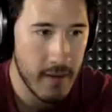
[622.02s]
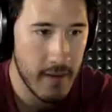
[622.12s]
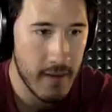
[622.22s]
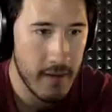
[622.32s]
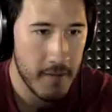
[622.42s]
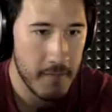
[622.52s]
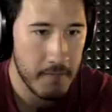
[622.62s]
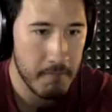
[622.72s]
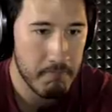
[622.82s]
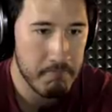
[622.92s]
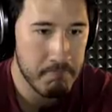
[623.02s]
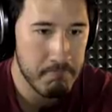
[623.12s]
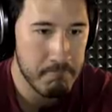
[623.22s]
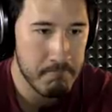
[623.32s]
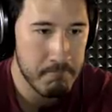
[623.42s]

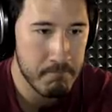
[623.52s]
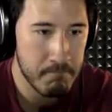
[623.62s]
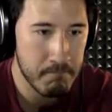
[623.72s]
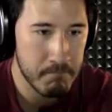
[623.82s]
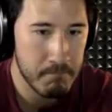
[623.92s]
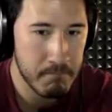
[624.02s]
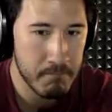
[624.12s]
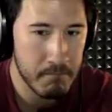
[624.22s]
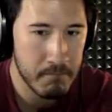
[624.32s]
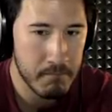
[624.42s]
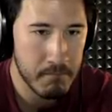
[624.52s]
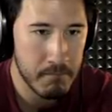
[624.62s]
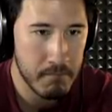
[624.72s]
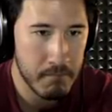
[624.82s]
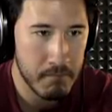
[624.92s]

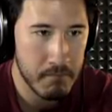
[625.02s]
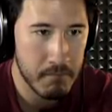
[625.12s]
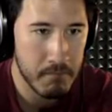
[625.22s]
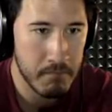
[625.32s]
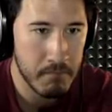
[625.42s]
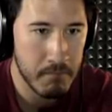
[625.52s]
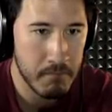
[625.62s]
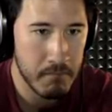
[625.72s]
[no speech]